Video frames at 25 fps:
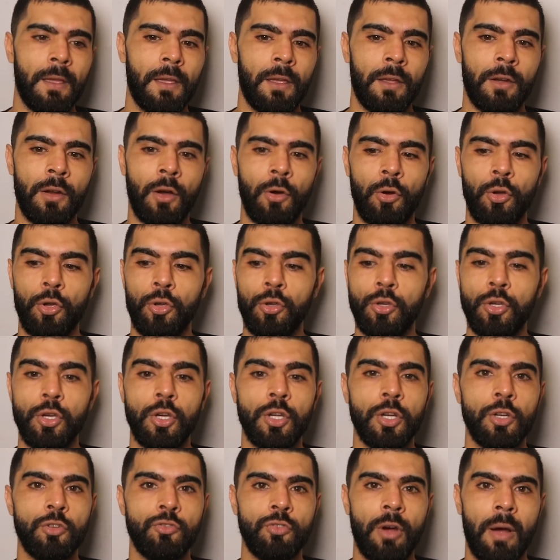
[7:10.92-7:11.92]
Who you're
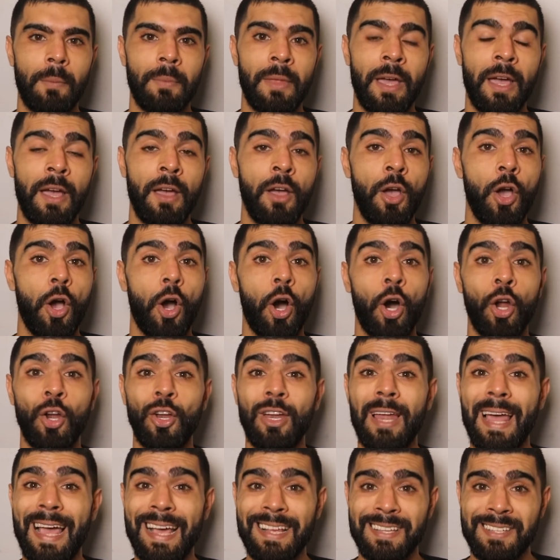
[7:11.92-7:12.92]
going to drop there.
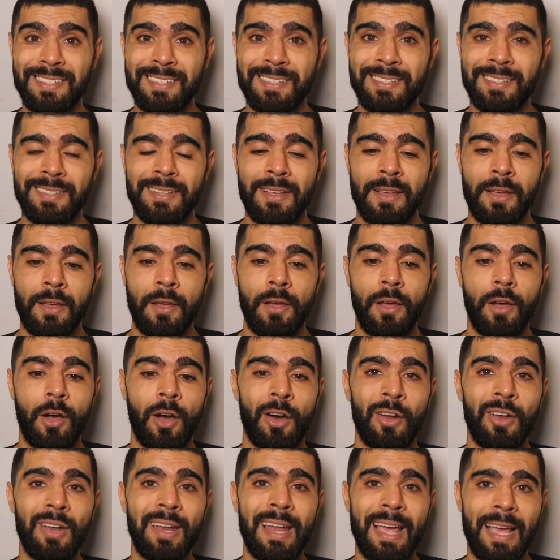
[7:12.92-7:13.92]
Unless
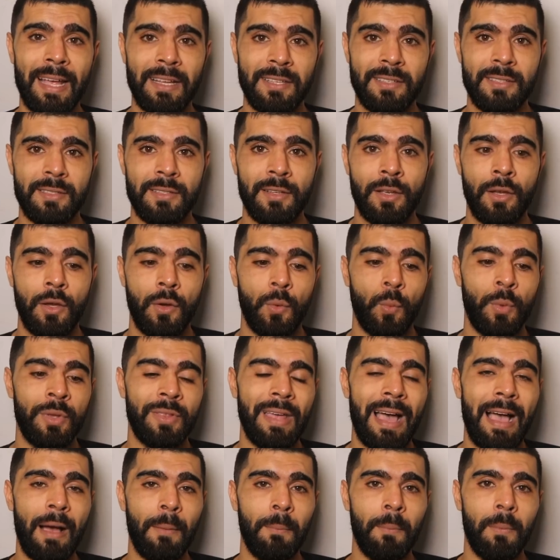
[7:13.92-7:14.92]

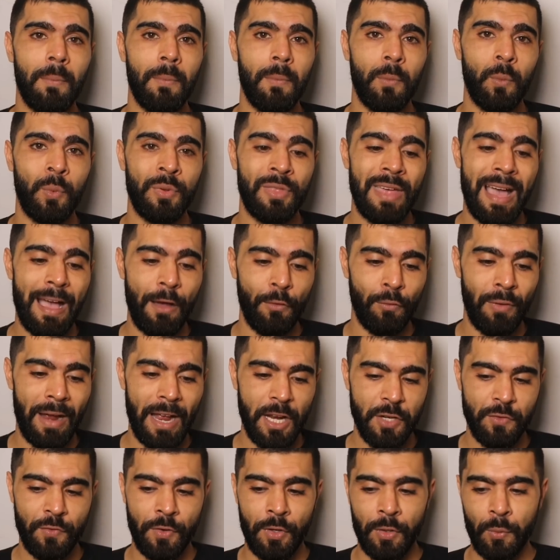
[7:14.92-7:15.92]
without
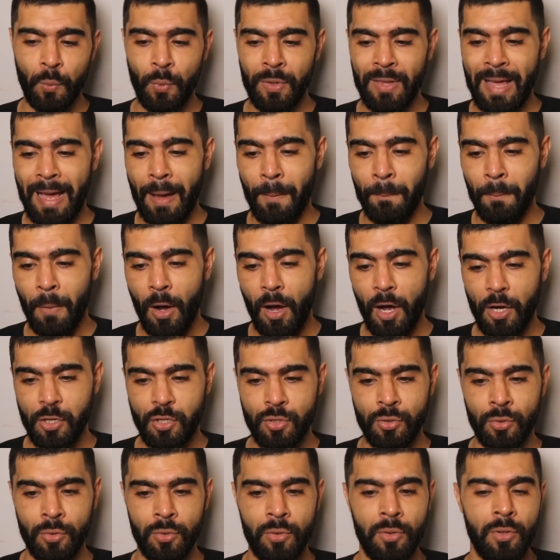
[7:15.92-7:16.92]
Rashford, without
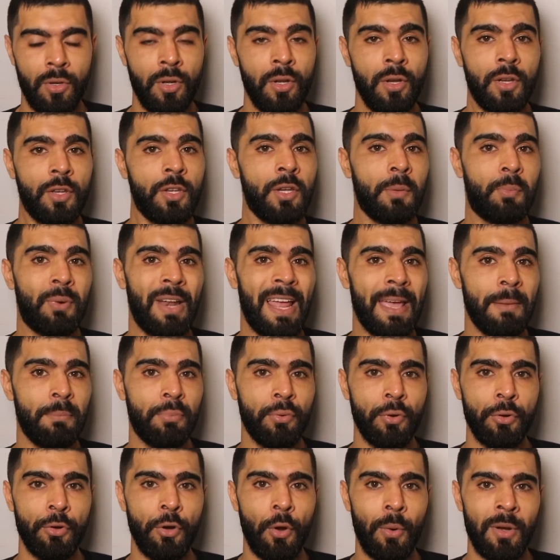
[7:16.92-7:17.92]
Martial, you play
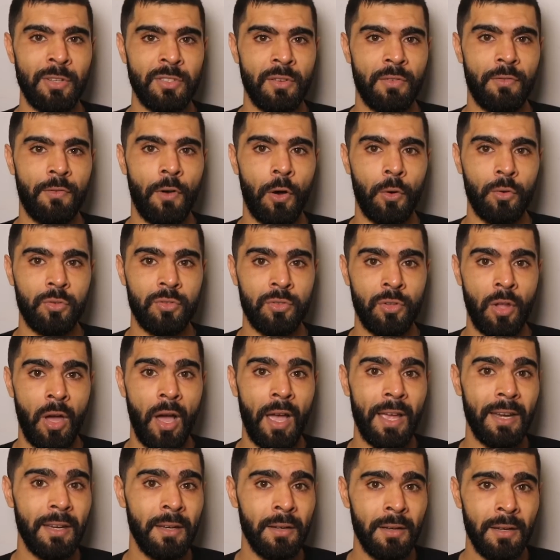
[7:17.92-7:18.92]
Bruno as a false
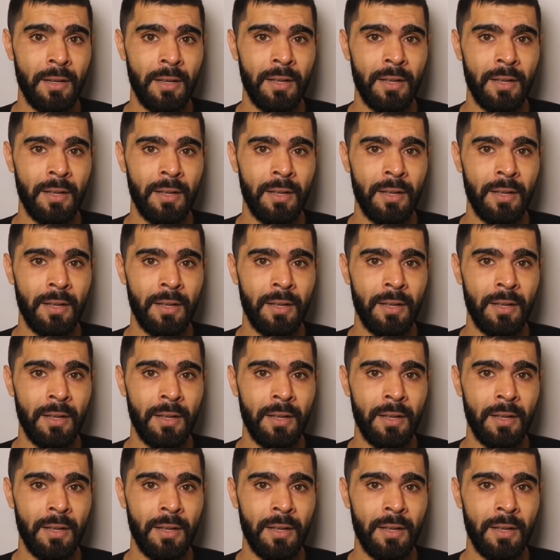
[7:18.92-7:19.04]
9.